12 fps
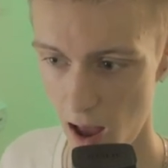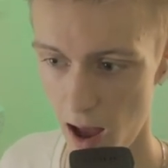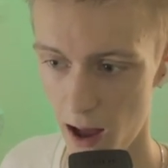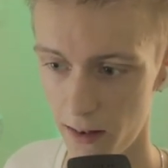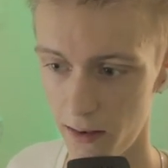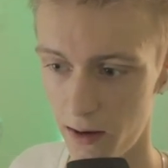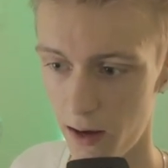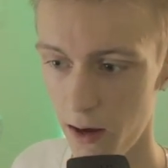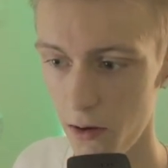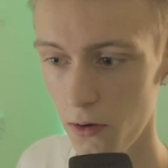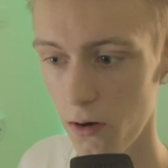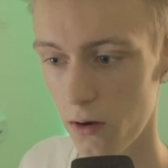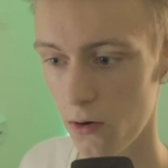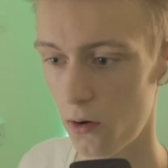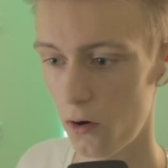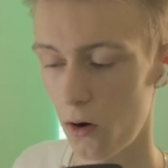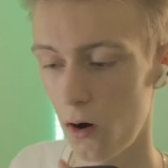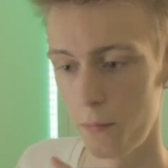and here
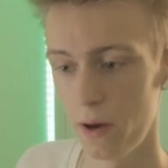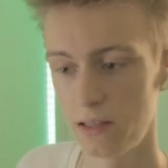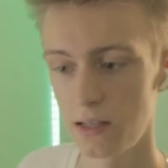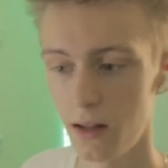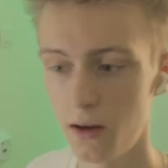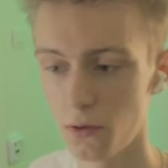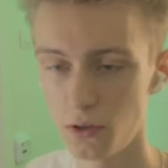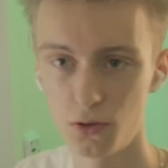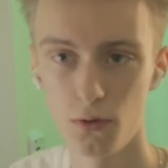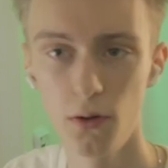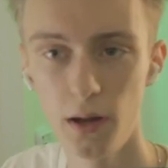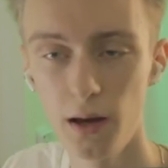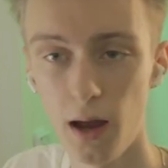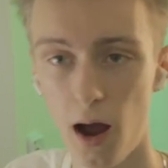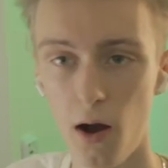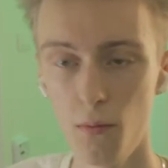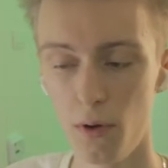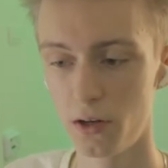you're basically controlling
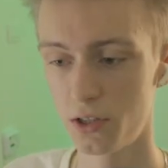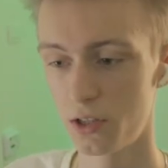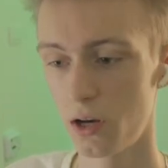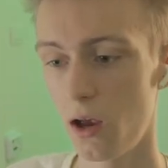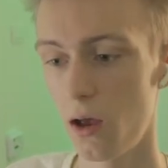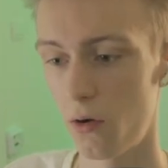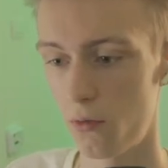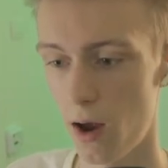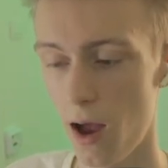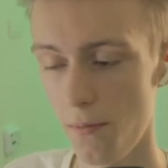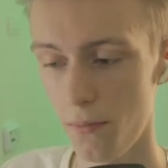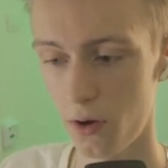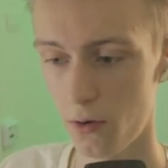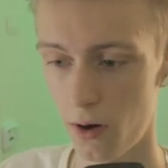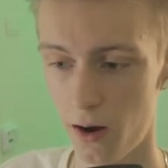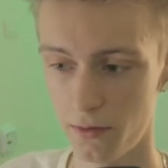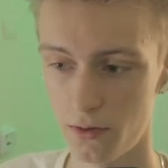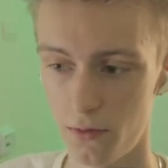how much RAM your
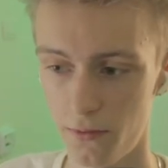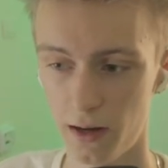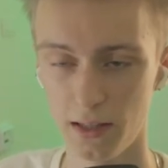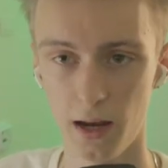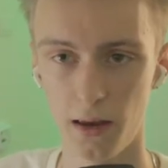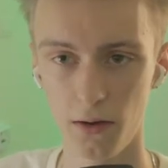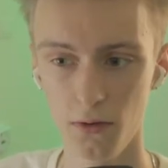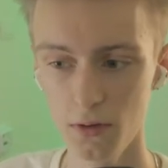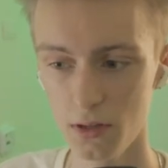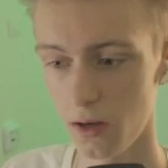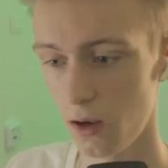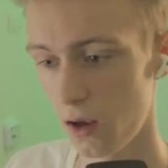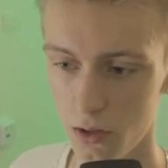After Effects can use.